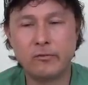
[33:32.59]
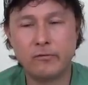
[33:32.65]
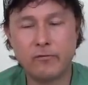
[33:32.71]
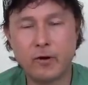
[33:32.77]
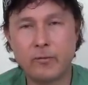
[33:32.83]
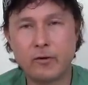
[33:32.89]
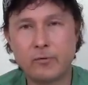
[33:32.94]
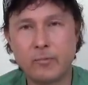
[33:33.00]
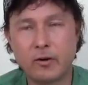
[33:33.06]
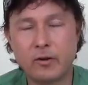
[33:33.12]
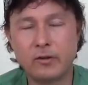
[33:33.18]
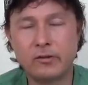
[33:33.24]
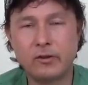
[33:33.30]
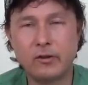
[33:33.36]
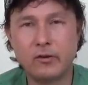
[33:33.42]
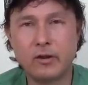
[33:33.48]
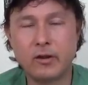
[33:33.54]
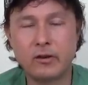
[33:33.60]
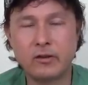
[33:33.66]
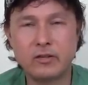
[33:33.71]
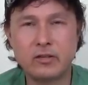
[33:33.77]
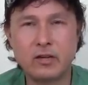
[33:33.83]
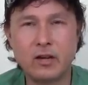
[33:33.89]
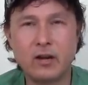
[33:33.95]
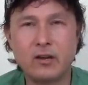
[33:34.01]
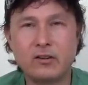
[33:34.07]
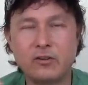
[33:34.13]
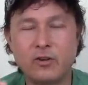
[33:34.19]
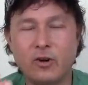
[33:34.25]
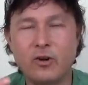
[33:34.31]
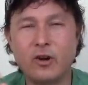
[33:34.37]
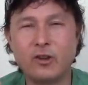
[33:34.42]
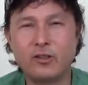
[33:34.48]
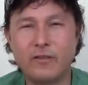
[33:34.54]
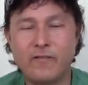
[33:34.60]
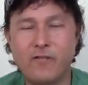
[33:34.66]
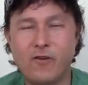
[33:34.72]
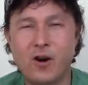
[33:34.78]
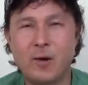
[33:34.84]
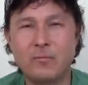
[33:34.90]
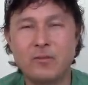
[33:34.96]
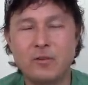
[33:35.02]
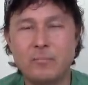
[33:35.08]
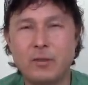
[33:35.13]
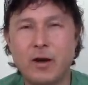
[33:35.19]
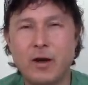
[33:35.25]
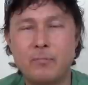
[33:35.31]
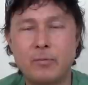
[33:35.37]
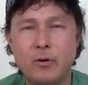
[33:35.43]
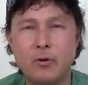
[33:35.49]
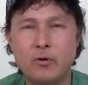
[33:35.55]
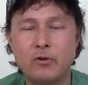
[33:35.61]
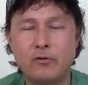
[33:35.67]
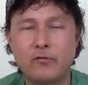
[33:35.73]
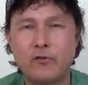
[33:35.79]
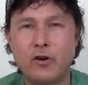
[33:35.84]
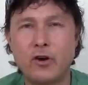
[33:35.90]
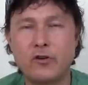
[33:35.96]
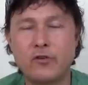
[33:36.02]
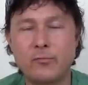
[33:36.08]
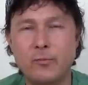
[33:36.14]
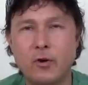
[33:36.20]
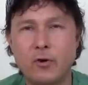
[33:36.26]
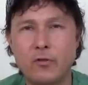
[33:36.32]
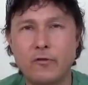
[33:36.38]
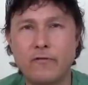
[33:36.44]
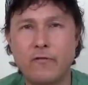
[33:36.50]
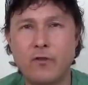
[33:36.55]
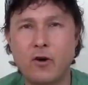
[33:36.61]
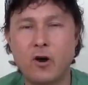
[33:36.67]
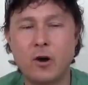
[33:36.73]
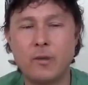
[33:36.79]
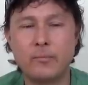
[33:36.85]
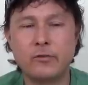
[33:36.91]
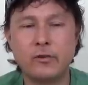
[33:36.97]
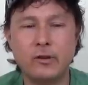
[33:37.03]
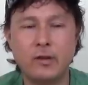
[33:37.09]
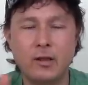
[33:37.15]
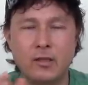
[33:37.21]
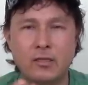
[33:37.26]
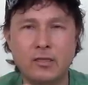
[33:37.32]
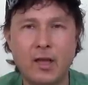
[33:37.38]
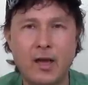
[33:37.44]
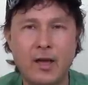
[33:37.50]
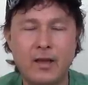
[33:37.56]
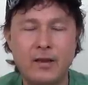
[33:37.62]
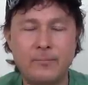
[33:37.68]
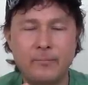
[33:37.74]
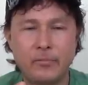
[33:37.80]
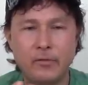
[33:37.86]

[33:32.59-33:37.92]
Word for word: The farmers markets here kind of sucks. I'll go out to farms and buy produce fresh from other farms, eat that.